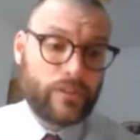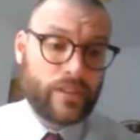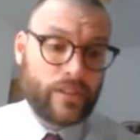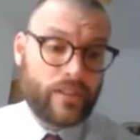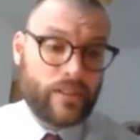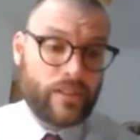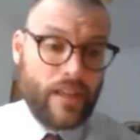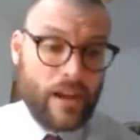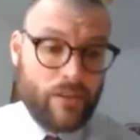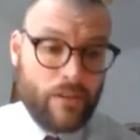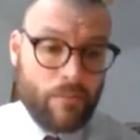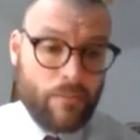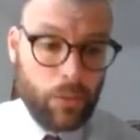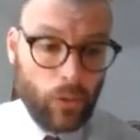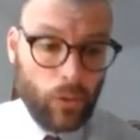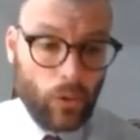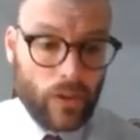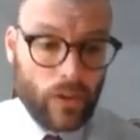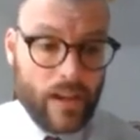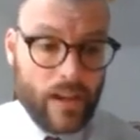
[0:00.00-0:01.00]
their
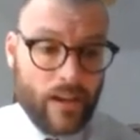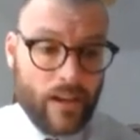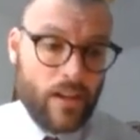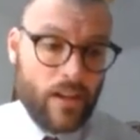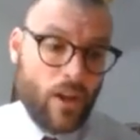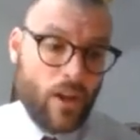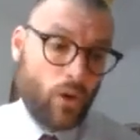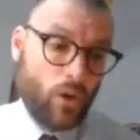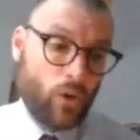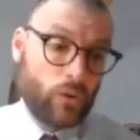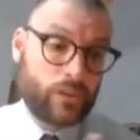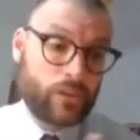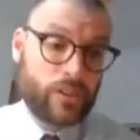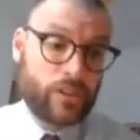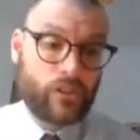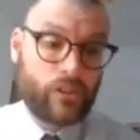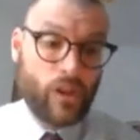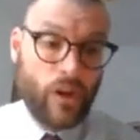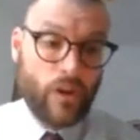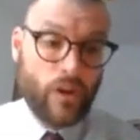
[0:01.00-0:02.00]
employer or to
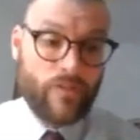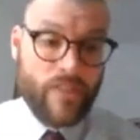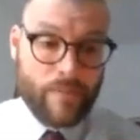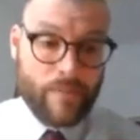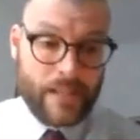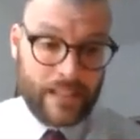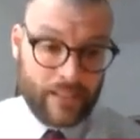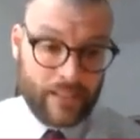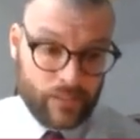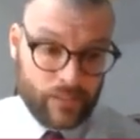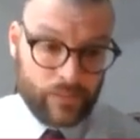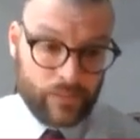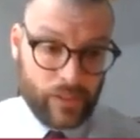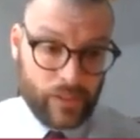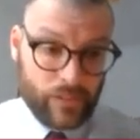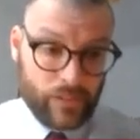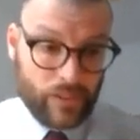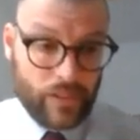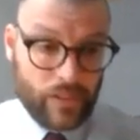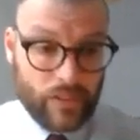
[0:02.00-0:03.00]
show if they're being interviewed
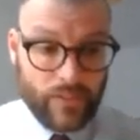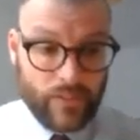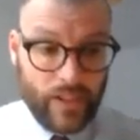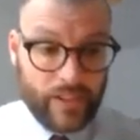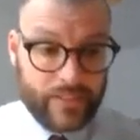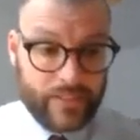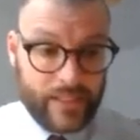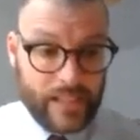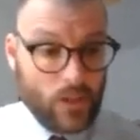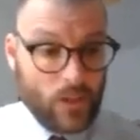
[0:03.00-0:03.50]
at university,